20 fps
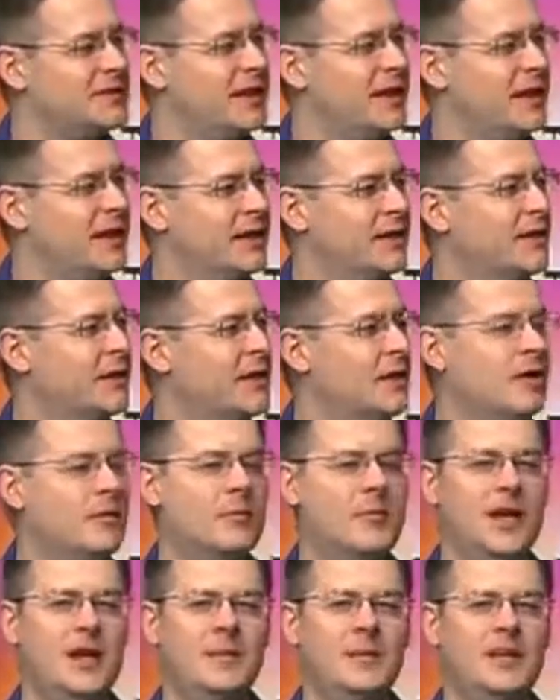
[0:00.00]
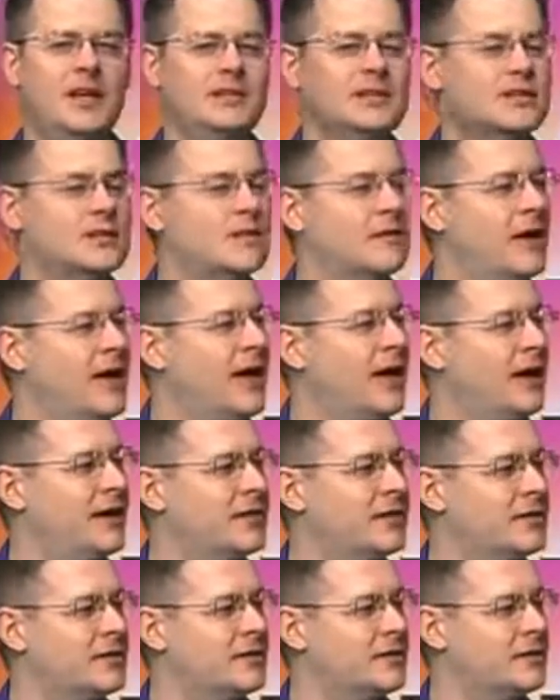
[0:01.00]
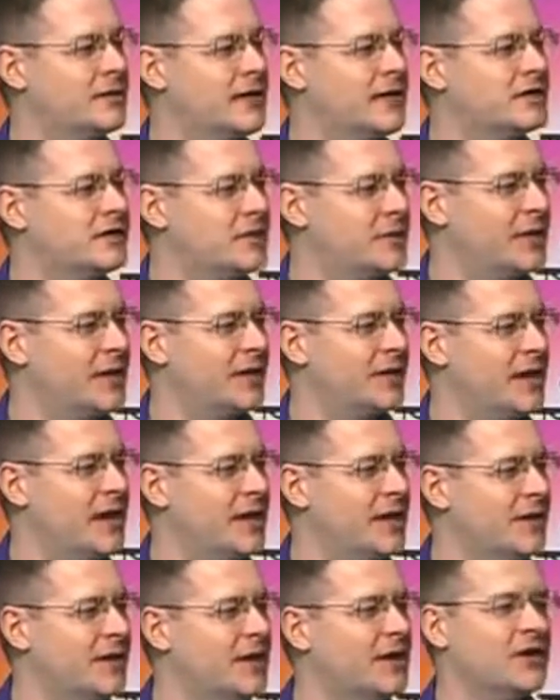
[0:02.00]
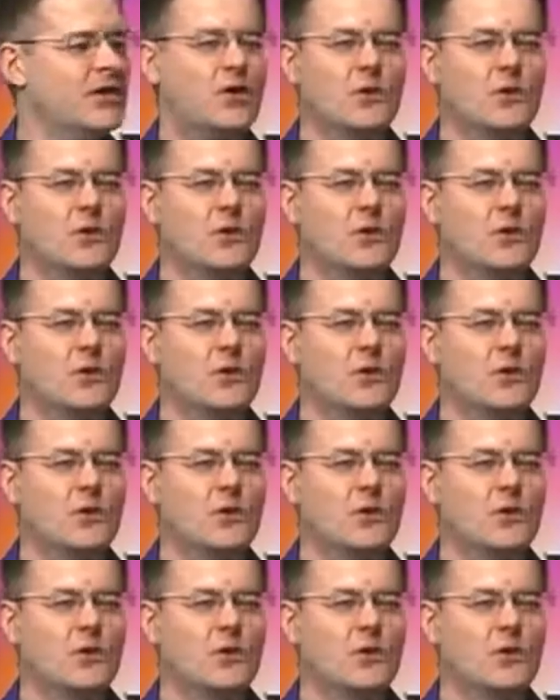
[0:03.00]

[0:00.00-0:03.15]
saying, maybe he survived, like Shabir, right?